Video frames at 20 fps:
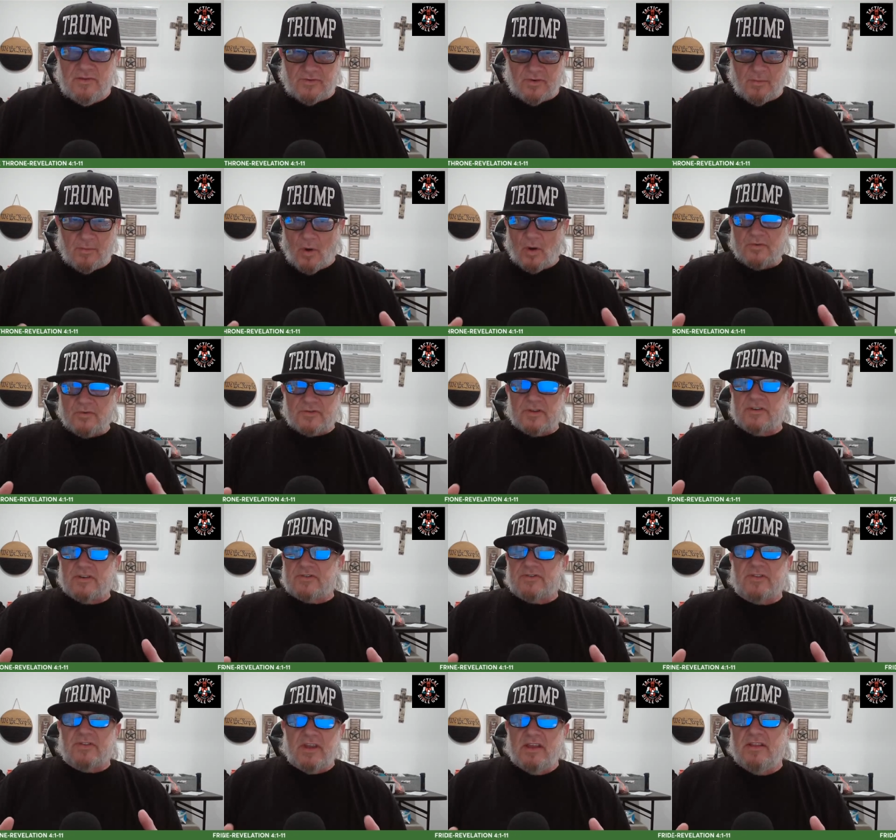
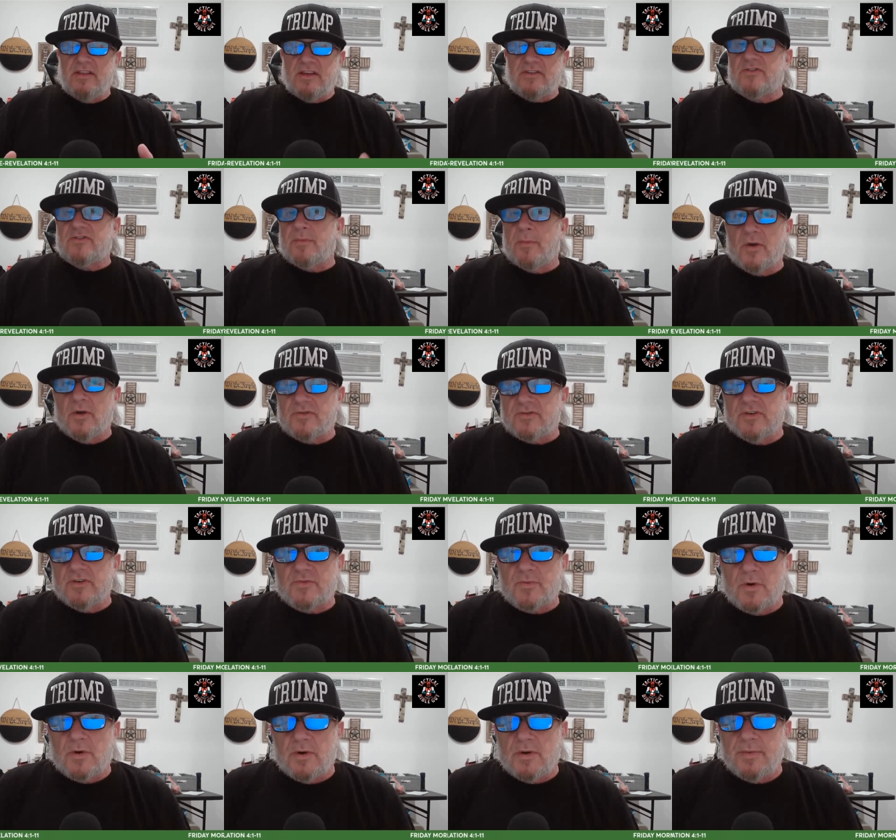tumultuous in this
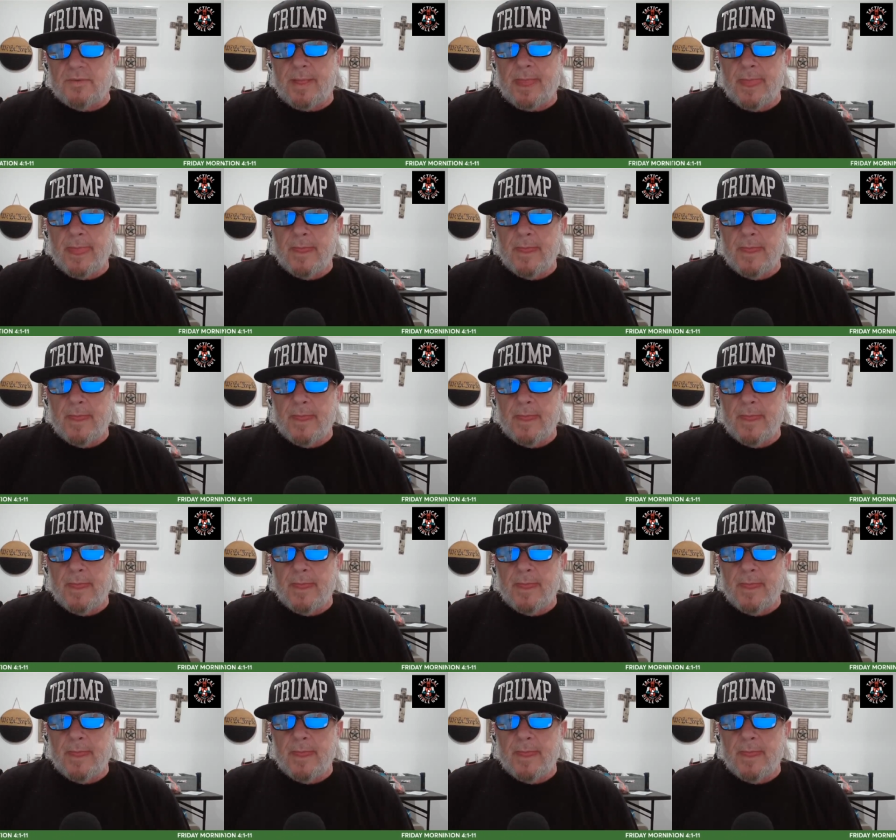tumultuous world.